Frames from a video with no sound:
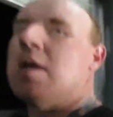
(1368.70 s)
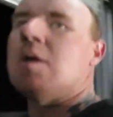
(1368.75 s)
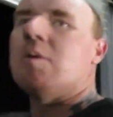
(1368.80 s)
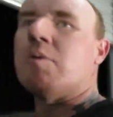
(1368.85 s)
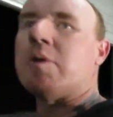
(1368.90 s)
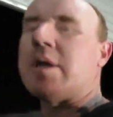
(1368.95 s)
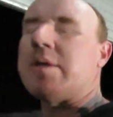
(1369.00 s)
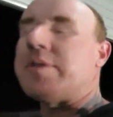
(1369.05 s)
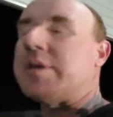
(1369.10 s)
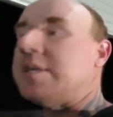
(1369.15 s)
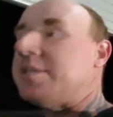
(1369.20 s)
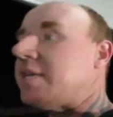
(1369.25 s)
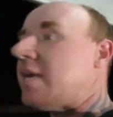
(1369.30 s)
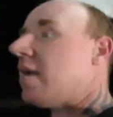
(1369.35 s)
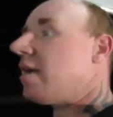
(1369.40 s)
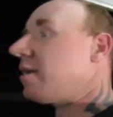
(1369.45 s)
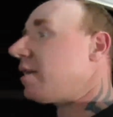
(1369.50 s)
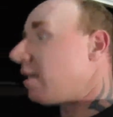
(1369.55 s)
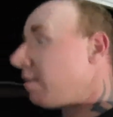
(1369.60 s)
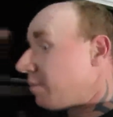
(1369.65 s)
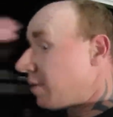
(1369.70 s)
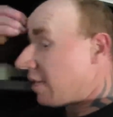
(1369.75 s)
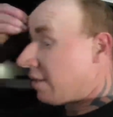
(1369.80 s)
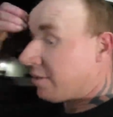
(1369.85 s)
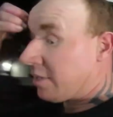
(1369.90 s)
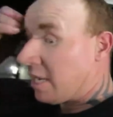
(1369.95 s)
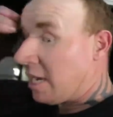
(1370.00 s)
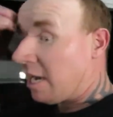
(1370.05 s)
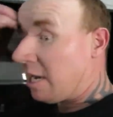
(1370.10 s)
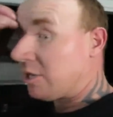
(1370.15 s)
We'll get these out, get them down to
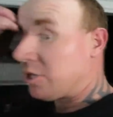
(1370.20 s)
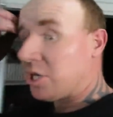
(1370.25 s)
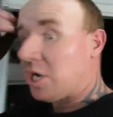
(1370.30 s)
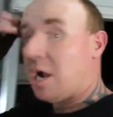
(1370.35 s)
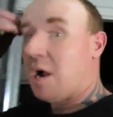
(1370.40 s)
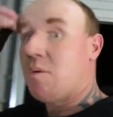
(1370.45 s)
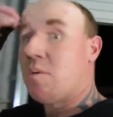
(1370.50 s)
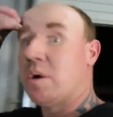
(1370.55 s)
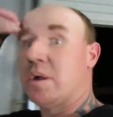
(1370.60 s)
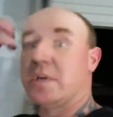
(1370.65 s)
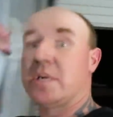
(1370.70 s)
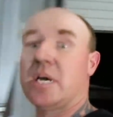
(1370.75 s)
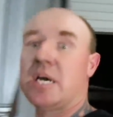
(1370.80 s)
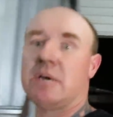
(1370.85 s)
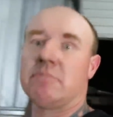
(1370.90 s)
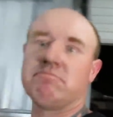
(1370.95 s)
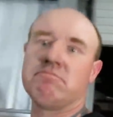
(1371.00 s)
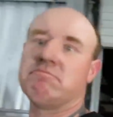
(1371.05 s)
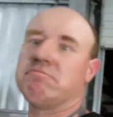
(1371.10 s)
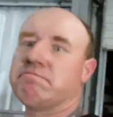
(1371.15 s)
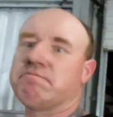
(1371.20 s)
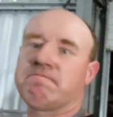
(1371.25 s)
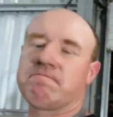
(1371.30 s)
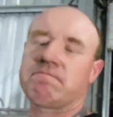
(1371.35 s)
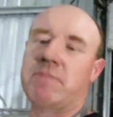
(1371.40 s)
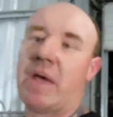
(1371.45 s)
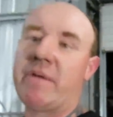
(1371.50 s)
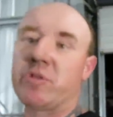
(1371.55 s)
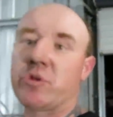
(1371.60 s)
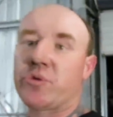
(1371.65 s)
the car show, and
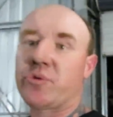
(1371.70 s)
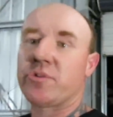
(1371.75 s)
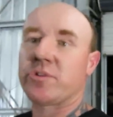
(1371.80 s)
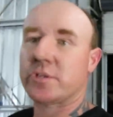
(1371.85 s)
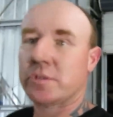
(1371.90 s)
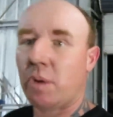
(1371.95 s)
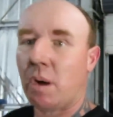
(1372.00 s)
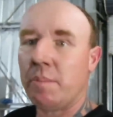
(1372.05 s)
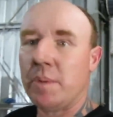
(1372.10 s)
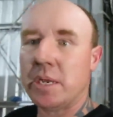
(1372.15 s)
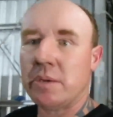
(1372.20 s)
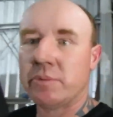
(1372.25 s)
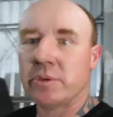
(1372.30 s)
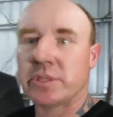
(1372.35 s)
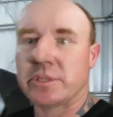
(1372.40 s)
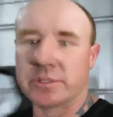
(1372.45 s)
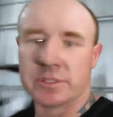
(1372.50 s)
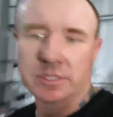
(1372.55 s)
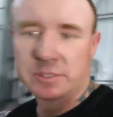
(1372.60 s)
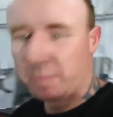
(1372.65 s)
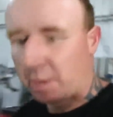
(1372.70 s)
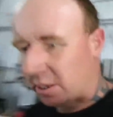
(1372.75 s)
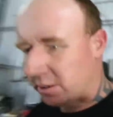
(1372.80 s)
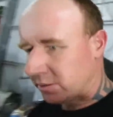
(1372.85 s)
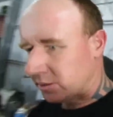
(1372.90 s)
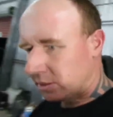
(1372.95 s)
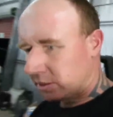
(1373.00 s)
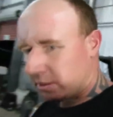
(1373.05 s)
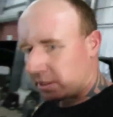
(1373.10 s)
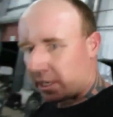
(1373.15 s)
have a look through the swap meet with you, I suppose.